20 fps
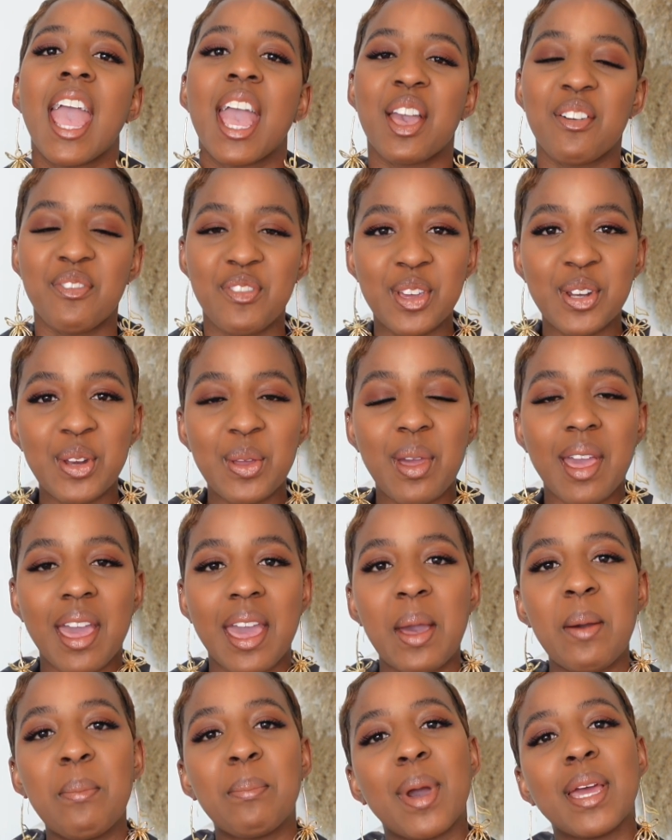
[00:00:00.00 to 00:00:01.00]
If you're new
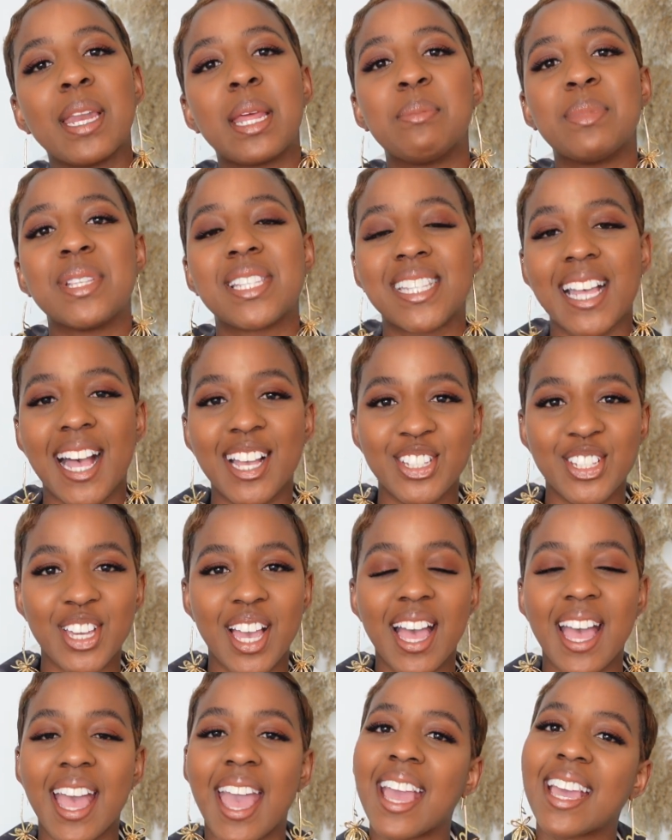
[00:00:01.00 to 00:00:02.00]
here, my name is
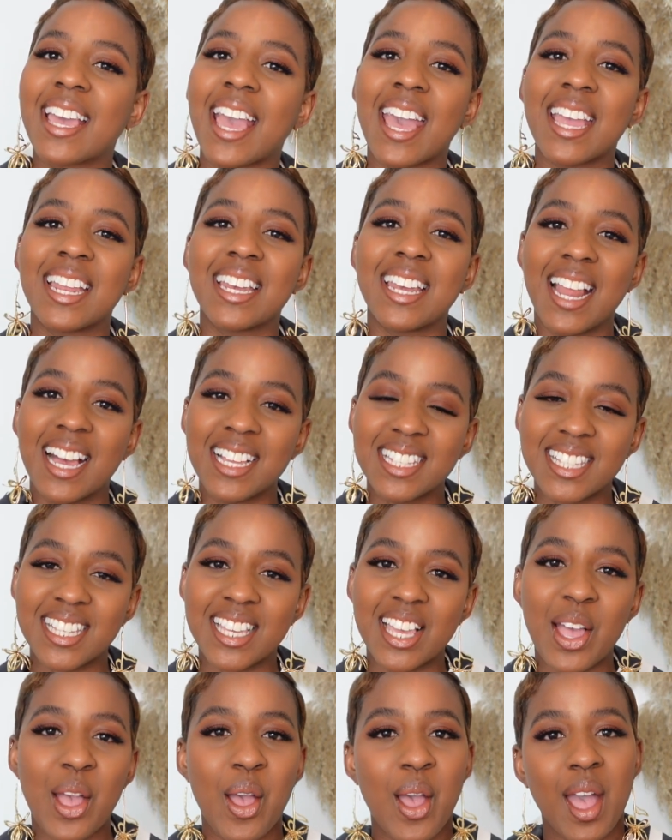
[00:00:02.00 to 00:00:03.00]
Tasha, aka
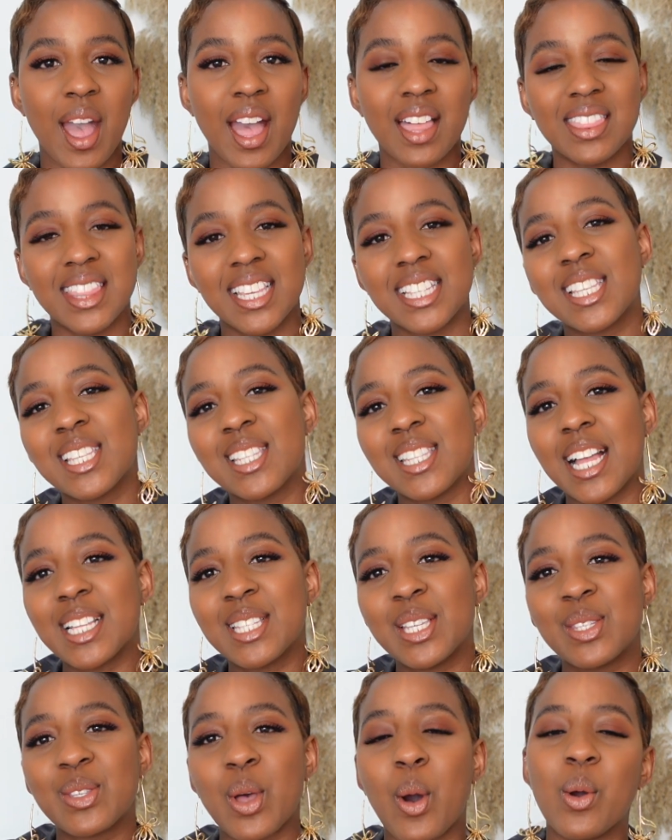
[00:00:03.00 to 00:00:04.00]
Natie, and this is
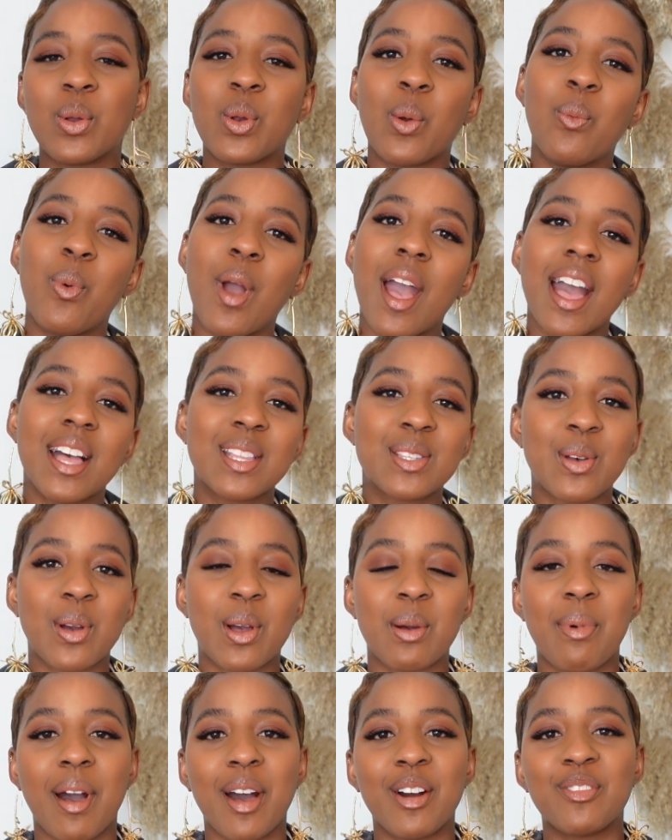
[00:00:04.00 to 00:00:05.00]
Natie's Own, where I
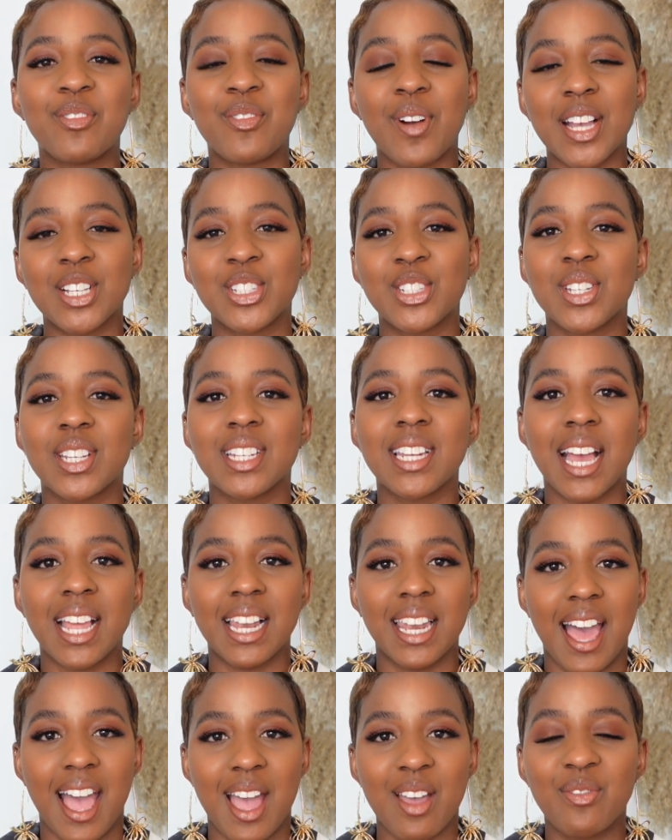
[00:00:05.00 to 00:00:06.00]
talk about
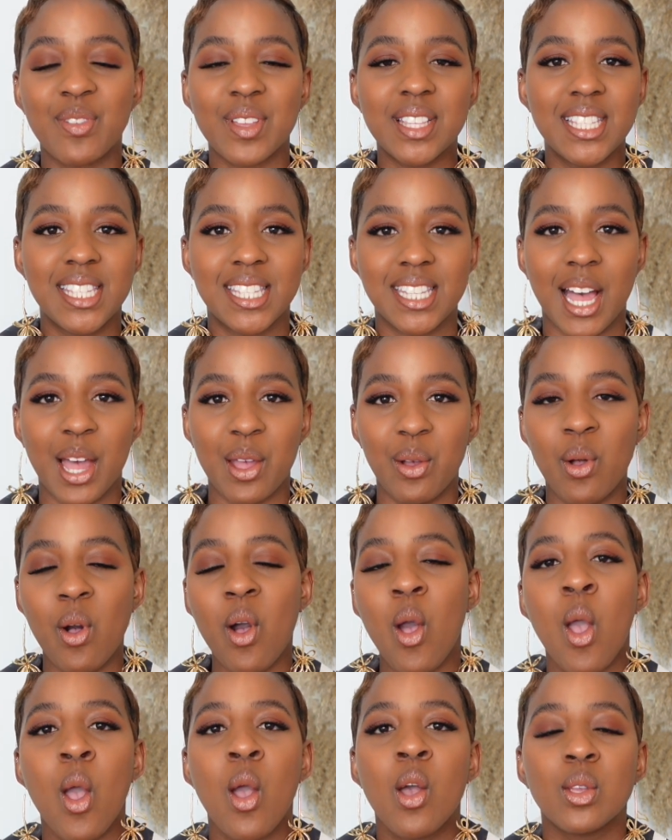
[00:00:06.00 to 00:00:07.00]
fashion, life, and
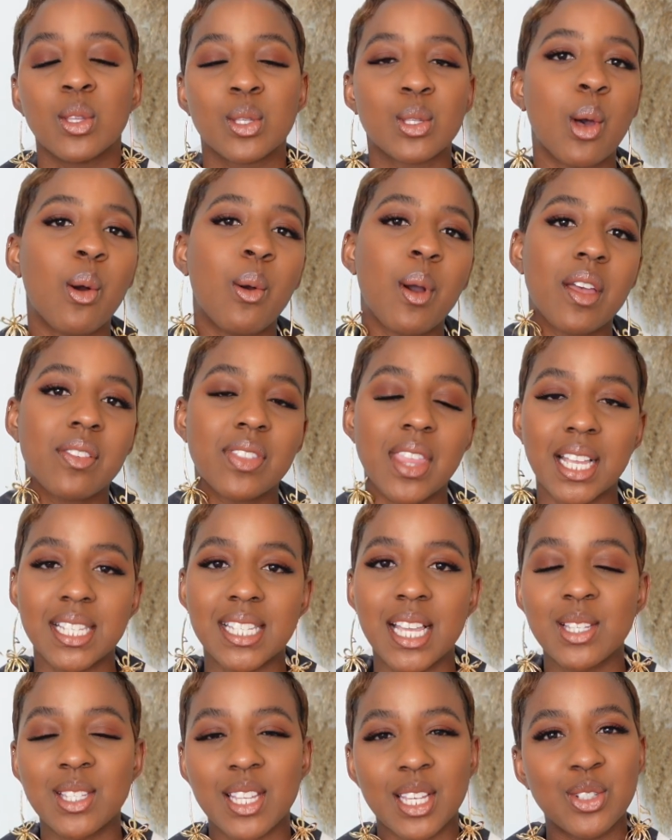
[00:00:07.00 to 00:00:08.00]
style. So if that
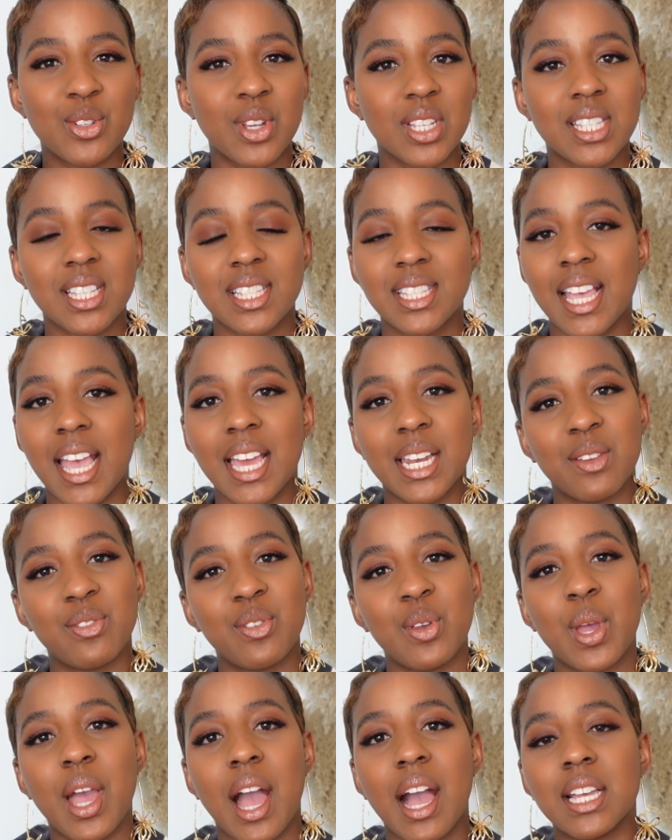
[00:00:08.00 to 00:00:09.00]
sounds interesting to any of
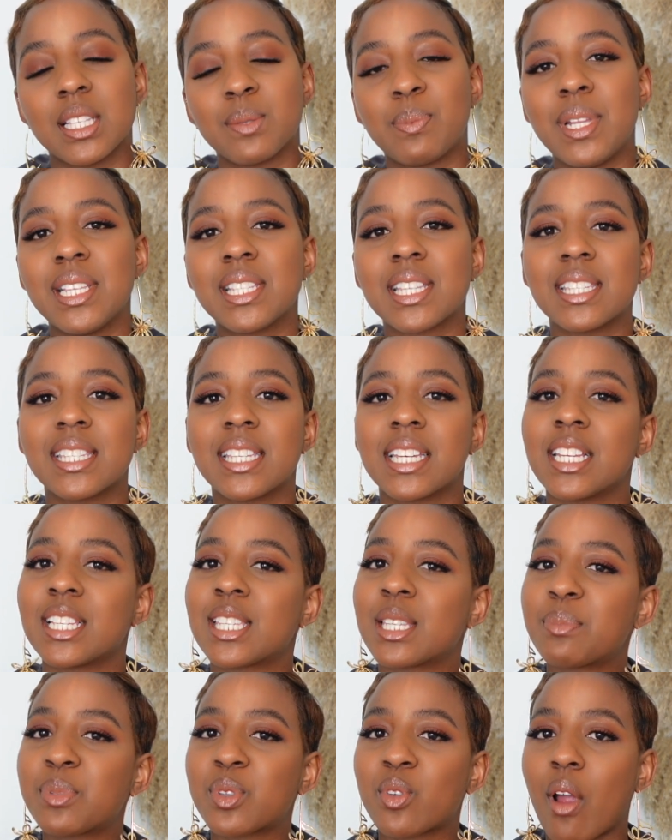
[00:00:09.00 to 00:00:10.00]
you guys, please consider
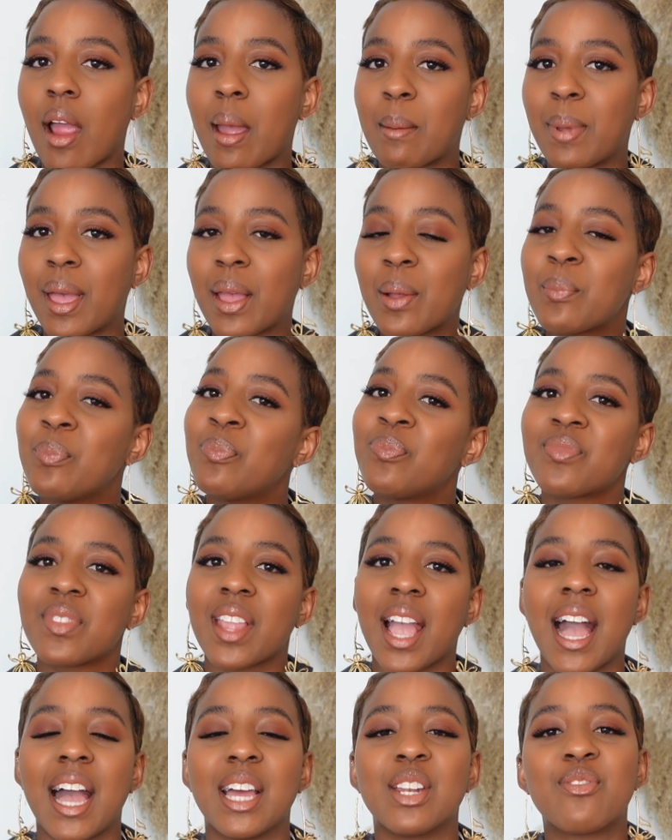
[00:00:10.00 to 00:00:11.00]
subscribing
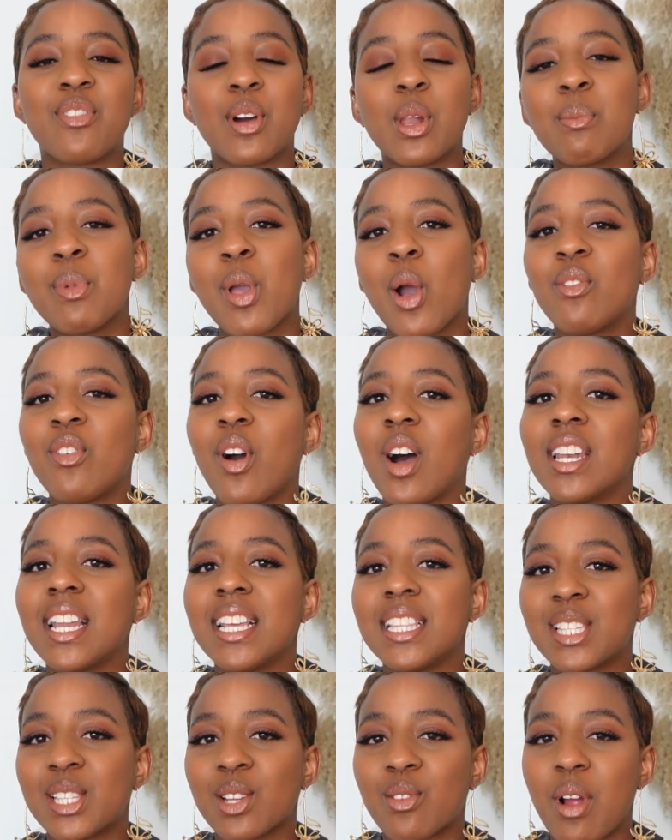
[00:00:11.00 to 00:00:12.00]
and follow me over on
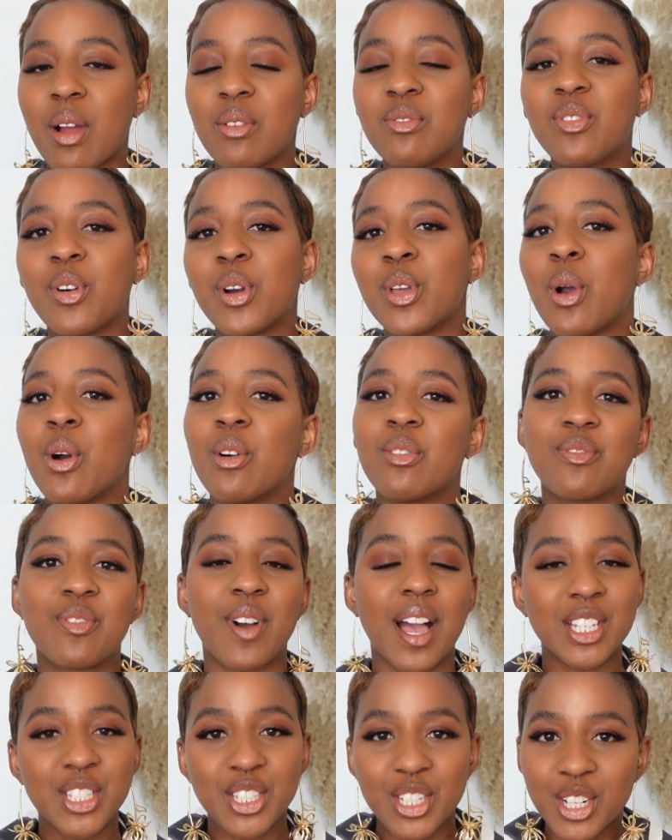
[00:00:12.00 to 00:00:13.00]
Instagram for your
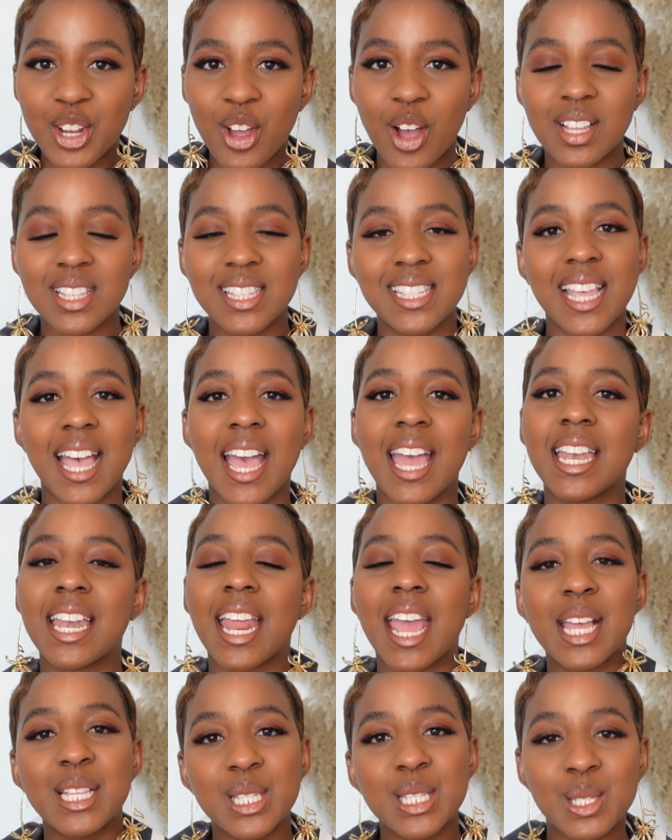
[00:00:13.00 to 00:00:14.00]
fashion
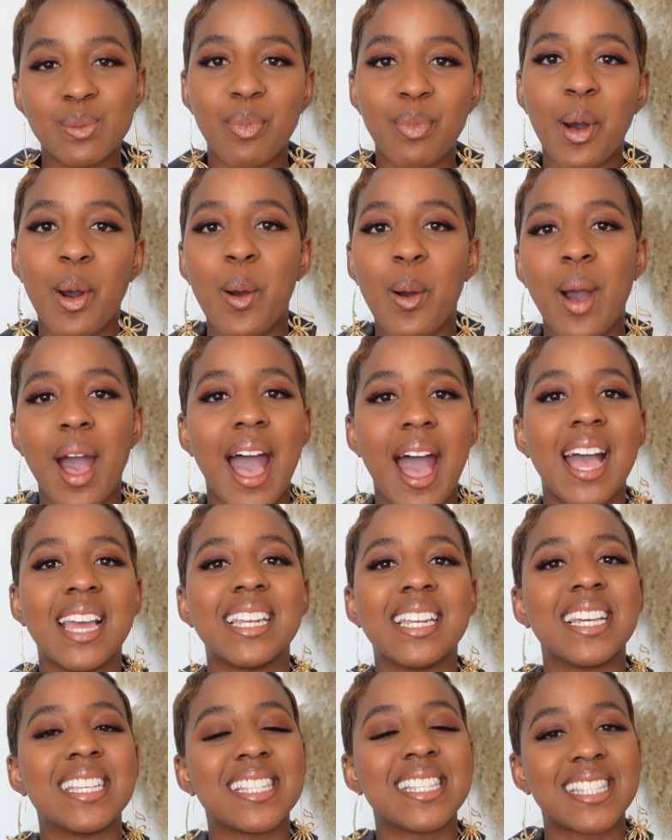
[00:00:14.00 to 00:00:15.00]
content, inspo,
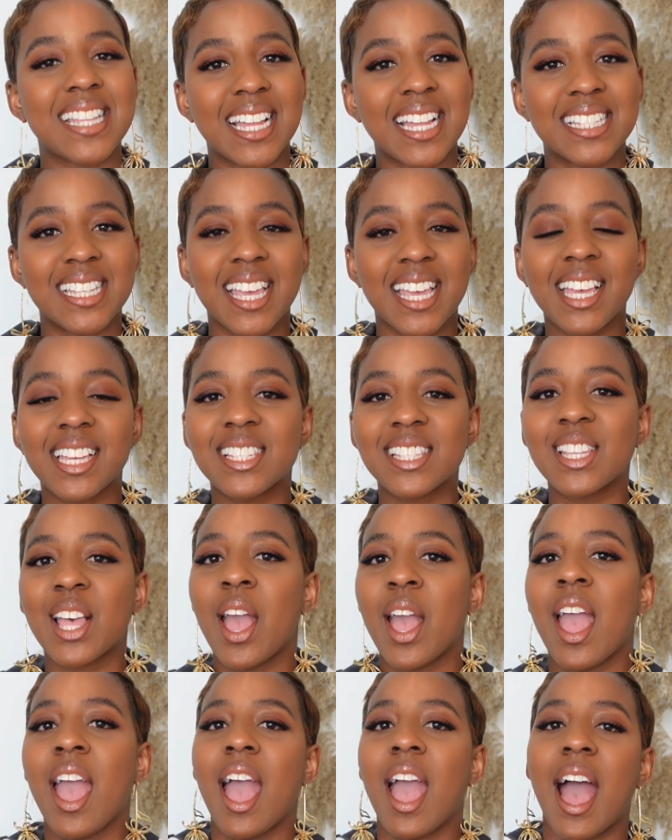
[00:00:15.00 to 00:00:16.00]
and aesthetics.
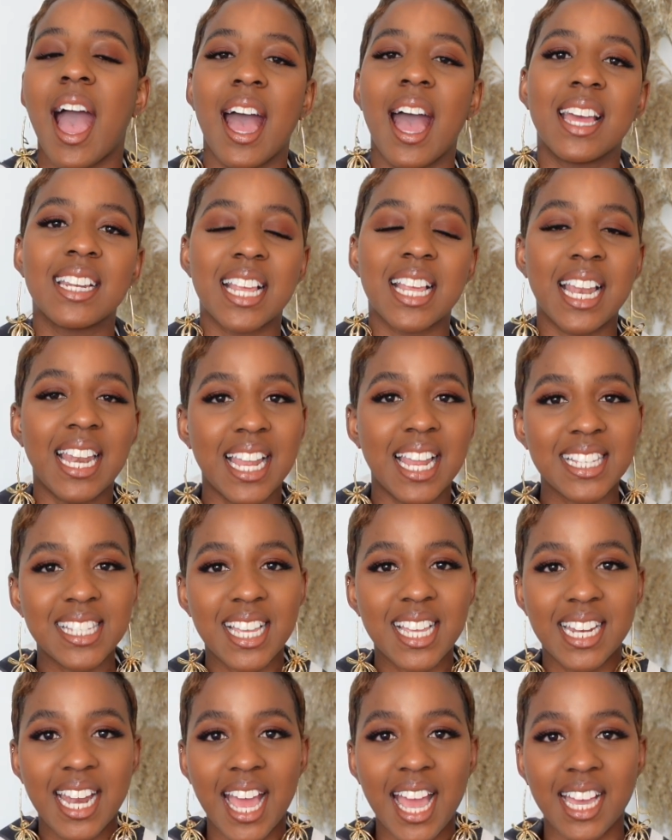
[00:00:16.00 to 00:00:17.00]
And let's
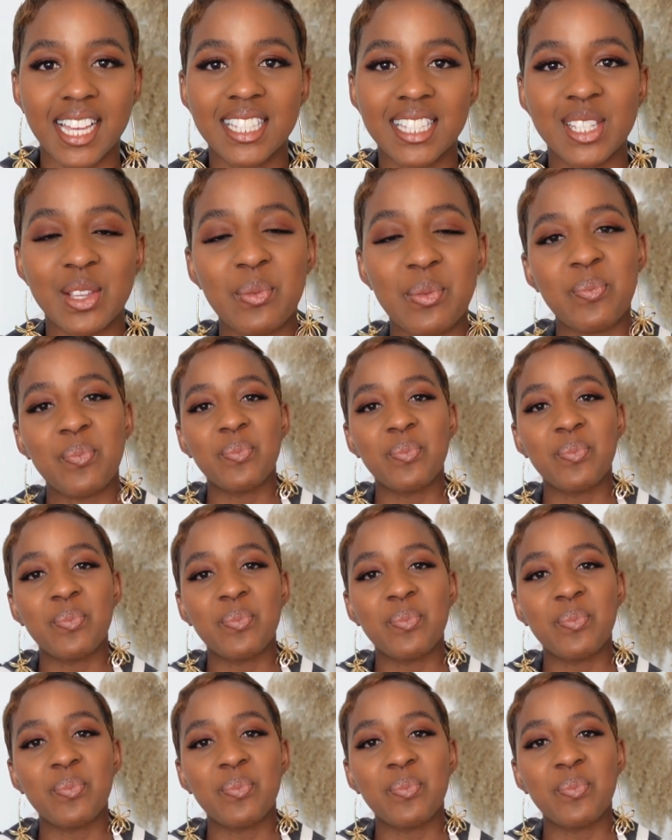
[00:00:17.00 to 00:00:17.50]
connect.